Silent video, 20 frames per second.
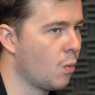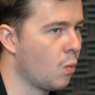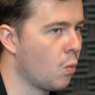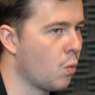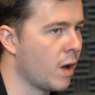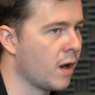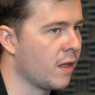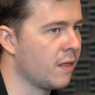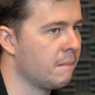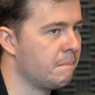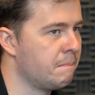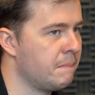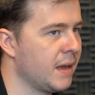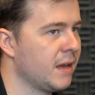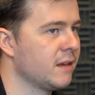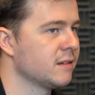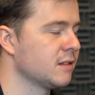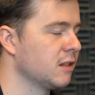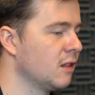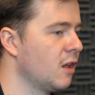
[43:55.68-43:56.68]
one of the
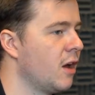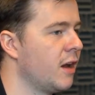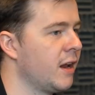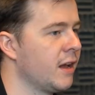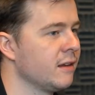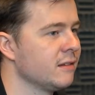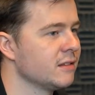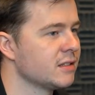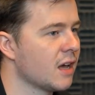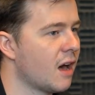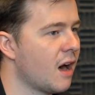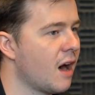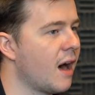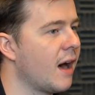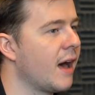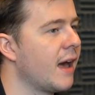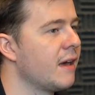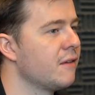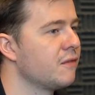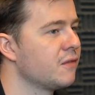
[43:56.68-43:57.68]
biggest learnings
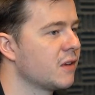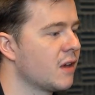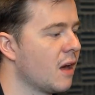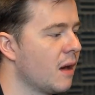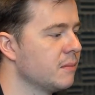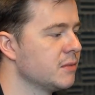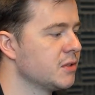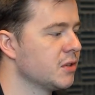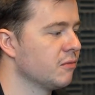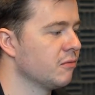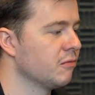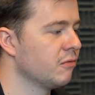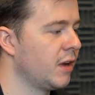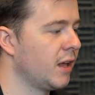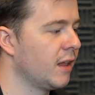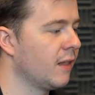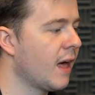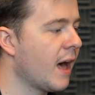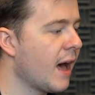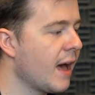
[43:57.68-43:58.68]
I've come to
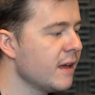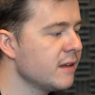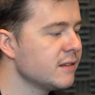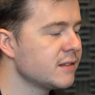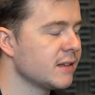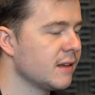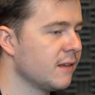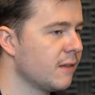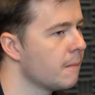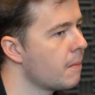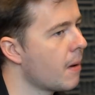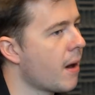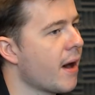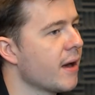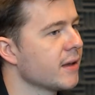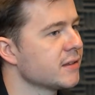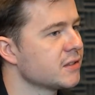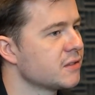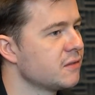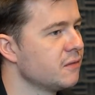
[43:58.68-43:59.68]
realize in the
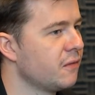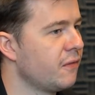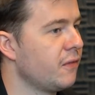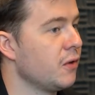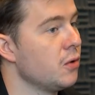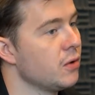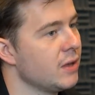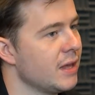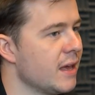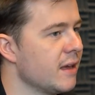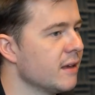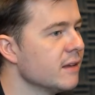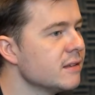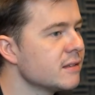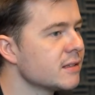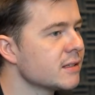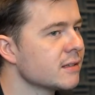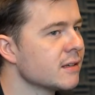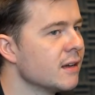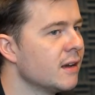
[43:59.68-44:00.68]
past few
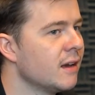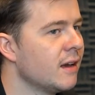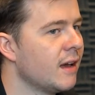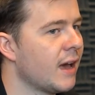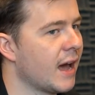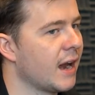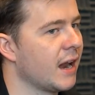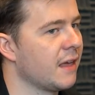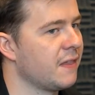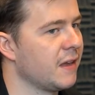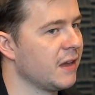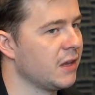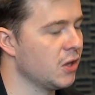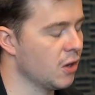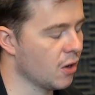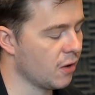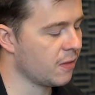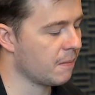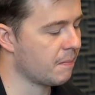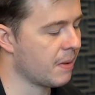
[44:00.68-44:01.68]
years, and I think, the